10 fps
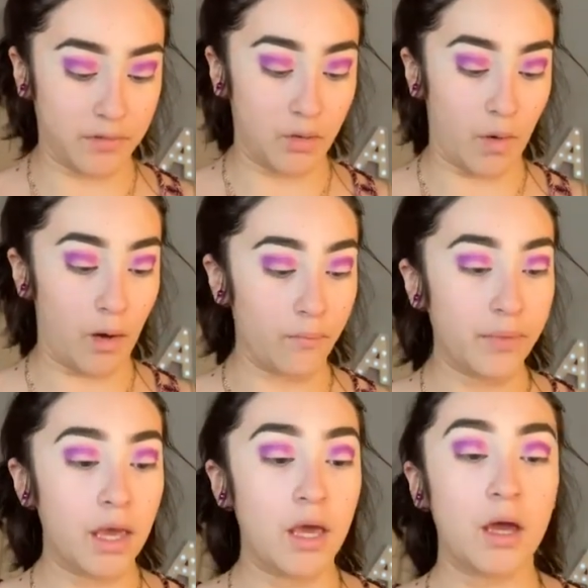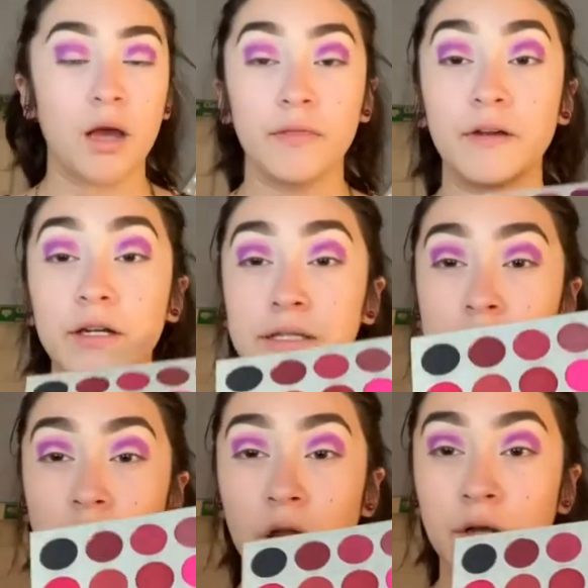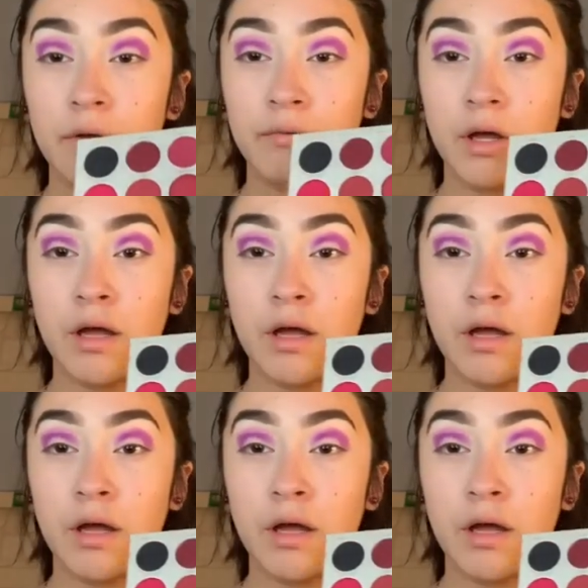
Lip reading: wow, there is a lot of